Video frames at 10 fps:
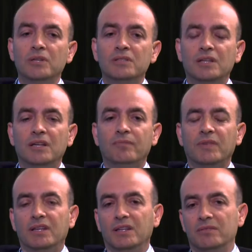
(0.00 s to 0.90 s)
is
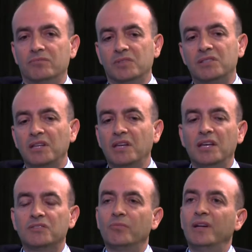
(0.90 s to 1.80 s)

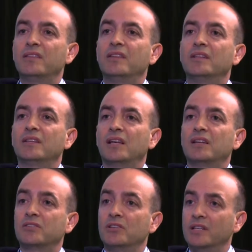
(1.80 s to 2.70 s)
disengage from anything that's
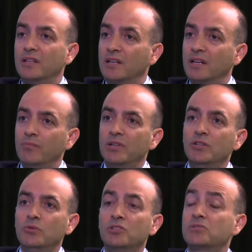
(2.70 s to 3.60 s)
actually going to be
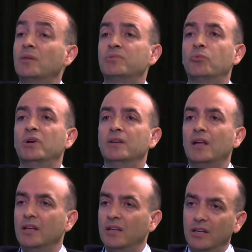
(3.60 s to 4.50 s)
new, disrupt the way
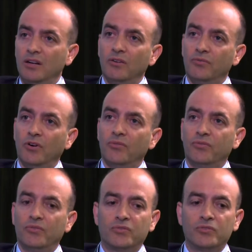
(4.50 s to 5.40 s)
of
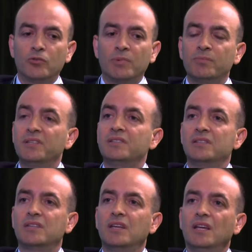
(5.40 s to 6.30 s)
normal
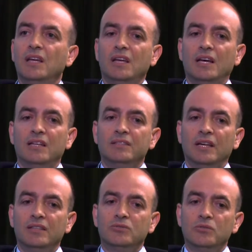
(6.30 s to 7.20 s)
business.
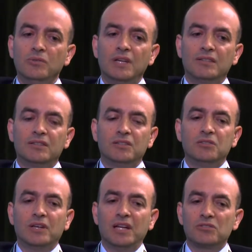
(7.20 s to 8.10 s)
And to do that,
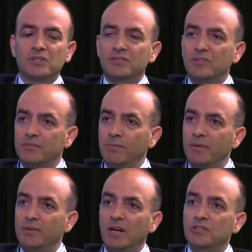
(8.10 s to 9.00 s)
you can actually start
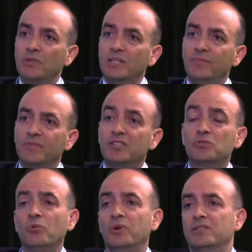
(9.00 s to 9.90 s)
maybe gradually. There's
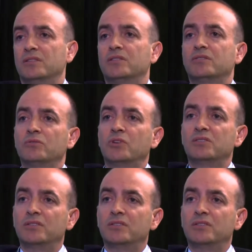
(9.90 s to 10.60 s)
two ways. You can